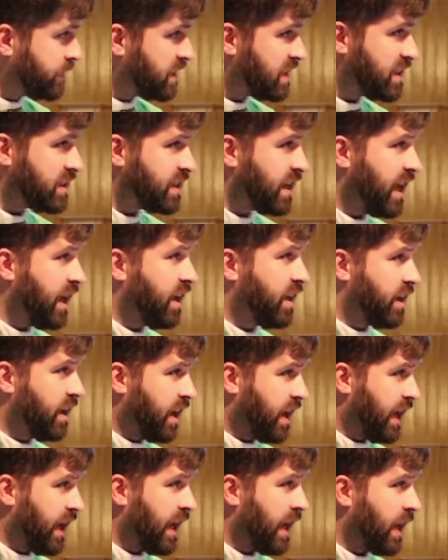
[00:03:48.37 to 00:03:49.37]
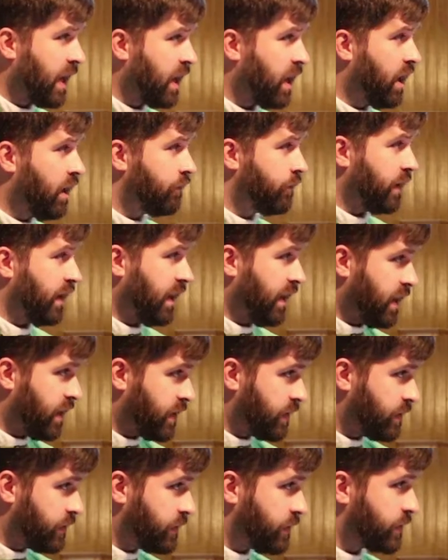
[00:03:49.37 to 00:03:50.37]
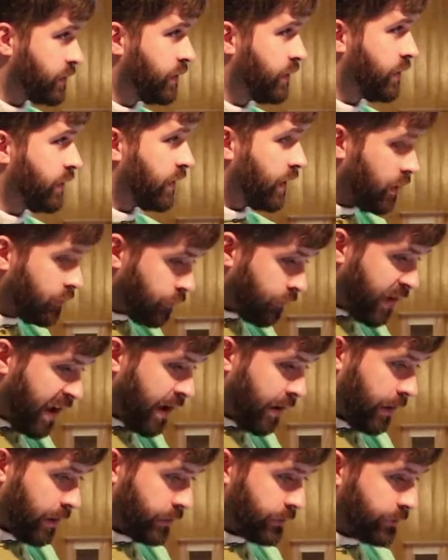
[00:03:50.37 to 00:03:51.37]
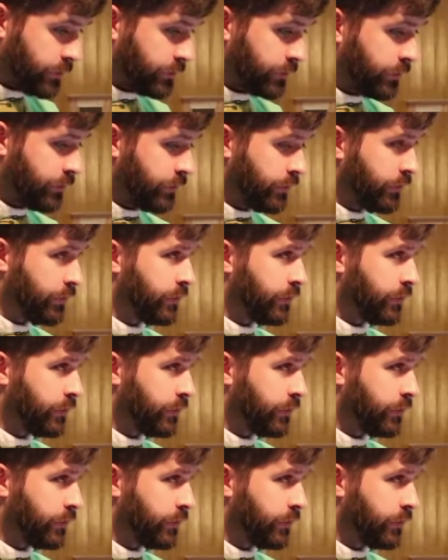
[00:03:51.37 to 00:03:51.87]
to take care of his affairs.